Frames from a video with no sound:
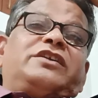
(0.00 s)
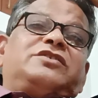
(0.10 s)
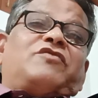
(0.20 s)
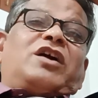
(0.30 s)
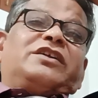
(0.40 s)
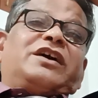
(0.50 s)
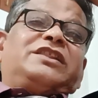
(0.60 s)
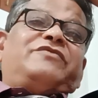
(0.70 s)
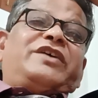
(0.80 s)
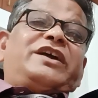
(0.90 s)
are
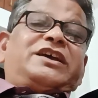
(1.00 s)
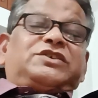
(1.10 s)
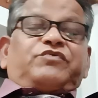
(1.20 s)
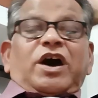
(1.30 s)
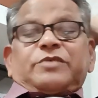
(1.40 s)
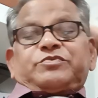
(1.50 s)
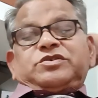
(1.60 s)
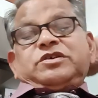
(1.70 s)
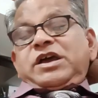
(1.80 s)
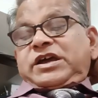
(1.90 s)
the various
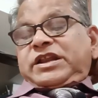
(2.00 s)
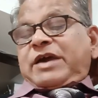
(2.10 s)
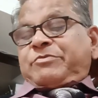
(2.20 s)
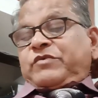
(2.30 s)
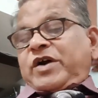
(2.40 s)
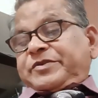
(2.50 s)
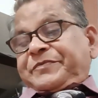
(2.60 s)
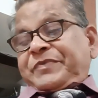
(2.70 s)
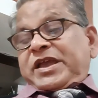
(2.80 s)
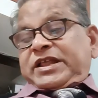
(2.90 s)
forms? Number one,
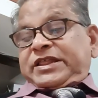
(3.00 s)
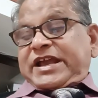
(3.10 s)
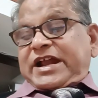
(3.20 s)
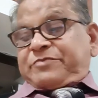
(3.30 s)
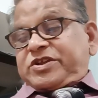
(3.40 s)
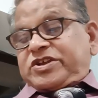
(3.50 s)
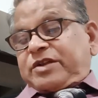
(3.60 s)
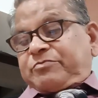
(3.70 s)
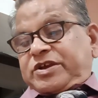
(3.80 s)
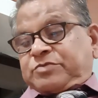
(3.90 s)
the
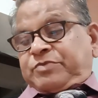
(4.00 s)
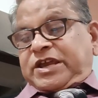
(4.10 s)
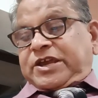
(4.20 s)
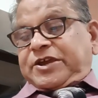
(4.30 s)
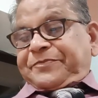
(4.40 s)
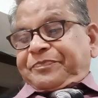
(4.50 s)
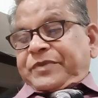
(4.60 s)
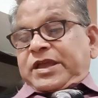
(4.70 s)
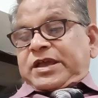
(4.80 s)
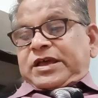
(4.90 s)
admission must be
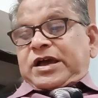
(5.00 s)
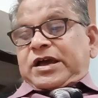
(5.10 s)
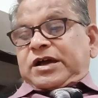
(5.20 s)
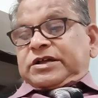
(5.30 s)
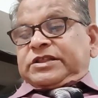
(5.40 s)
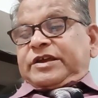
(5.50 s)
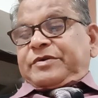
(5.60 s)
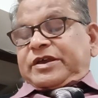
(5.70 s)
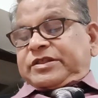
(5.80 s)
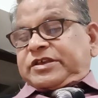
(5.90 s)

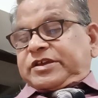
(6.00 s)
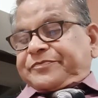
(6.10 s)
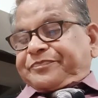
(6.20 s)
the